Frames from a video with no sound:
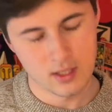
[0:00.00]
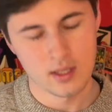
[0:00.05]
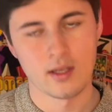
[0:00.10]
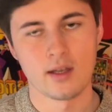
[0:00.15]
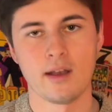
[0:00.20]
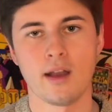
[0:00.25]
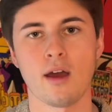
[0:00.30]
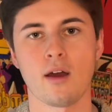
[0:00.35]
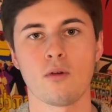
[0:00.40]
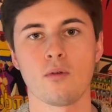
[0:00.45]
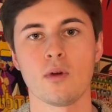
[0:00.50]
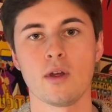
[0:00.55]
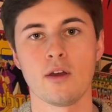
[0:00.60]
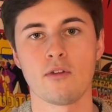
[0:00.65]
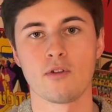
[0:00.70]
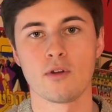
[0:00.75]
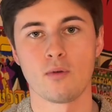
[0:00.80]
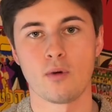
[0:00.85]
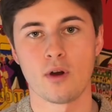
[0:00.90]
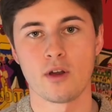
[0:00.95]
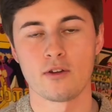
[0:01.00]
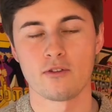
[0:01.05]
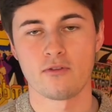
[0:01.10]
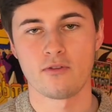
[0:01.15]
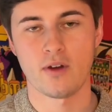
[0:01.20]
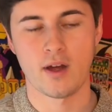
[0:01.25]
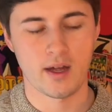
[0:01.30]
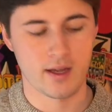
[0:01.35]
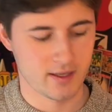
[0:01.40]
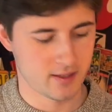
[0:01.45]
Now, if we want to
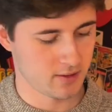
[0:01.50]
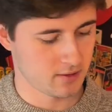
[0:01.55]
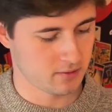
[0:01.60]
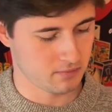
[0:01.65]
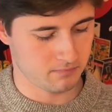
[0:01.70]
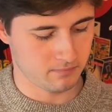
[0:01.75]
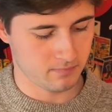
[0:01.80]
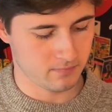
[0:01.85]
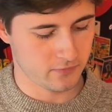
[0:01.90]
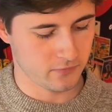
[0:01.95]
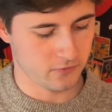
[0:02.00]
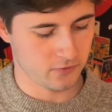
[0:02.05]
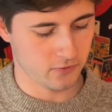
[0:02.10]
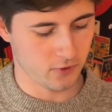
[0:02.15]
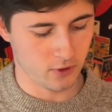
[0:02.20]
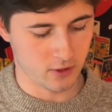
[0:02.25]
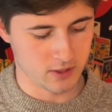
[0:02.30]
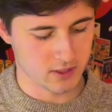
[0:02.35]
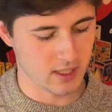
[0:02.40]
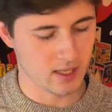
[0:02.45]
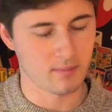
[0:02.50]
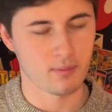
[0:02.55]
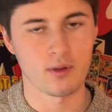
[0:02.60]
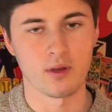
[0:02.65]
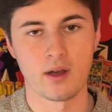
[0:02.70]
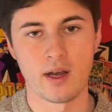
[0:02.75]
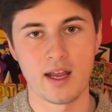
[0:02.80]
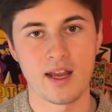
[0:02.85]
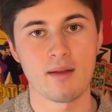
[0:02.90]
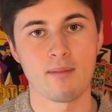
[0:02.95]
find, for example,
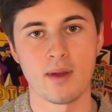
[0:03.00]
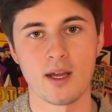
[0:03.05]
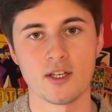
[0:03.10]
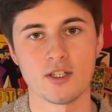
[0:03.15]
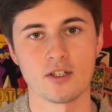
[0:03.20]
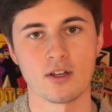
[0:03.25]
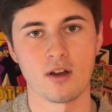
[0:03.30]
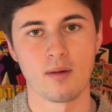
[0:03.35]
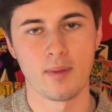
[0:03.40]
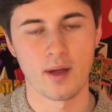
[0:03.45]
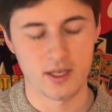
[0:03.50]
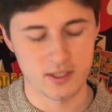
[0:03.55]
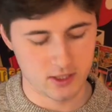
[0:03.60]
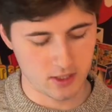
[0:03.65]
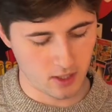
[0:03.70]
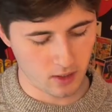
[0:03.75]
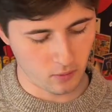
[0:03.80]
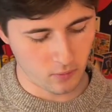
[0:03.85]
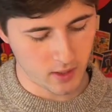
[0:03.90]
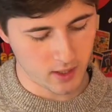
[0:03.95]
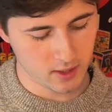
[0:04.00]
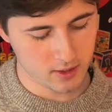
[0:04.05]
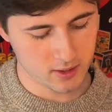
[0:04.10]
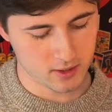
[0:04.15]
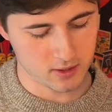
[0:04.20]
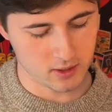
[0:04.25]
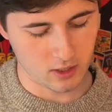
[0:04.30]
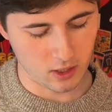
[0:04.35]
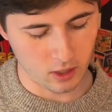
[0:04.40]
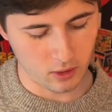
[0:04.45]
an A major arpeggio, we can
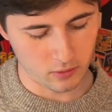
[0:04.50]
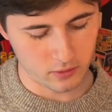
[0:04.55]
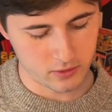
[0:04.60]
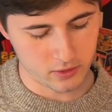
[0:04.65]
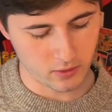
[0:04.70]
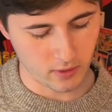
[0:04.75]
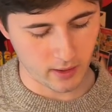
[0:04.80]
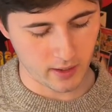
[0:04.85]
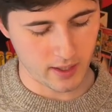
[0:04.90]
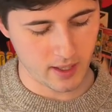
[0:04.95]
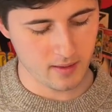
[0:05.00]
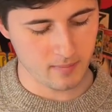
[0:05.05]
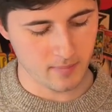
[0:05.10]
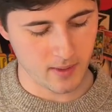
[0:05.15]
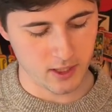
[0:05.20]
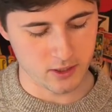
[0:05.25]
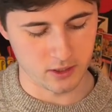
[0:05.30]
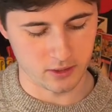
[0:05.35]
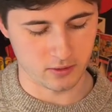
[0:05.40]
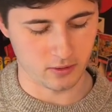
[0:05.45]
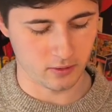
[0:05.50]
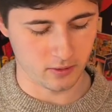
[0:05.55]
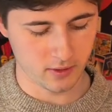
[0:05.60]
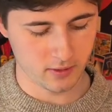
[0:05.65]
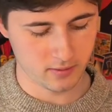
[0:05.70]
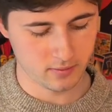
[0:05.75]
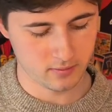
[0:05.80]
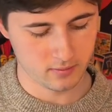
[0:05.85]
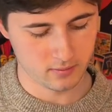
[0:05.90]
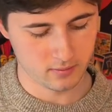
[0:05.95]
just go to our A major chord,
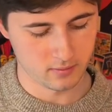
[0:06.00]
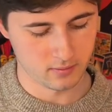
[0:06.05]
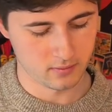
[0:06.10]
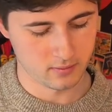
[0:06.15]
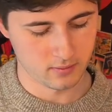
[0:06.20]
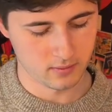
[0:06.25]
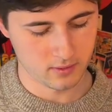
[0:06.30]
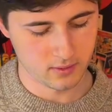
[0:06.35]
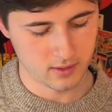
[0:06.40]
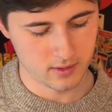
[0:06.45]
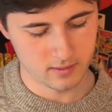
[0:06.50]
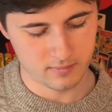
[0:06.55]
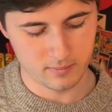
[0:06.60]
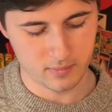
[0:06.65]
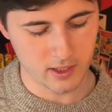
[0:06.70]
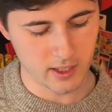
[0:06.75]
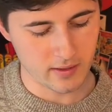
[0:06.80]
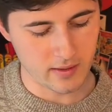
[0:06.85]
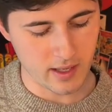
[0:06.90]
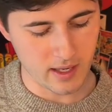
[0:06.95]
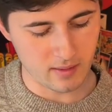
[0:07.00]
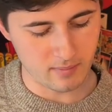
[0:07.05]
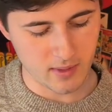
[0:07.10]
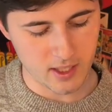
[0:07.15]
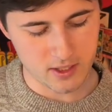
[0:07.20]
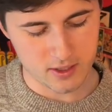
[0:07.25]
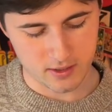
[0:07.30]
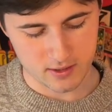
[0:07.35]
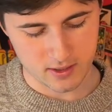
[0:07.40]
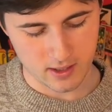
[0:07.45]
play the A
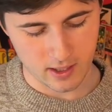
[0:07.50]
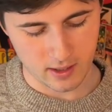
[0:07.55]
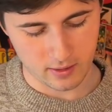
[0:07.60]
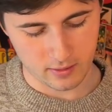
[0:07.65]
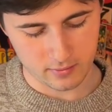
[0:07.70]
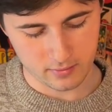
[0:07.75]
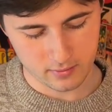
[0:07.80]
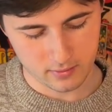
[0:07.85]
major scale,